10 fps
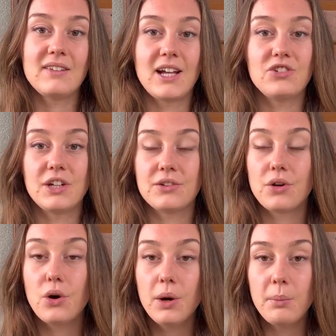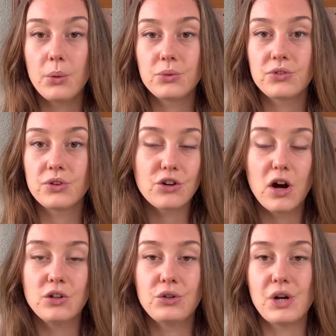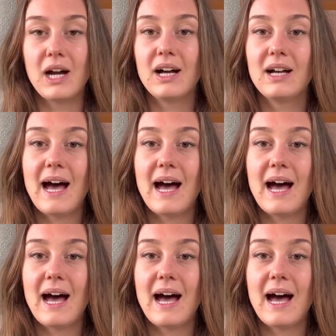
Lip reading: such as hormones, mitochondria,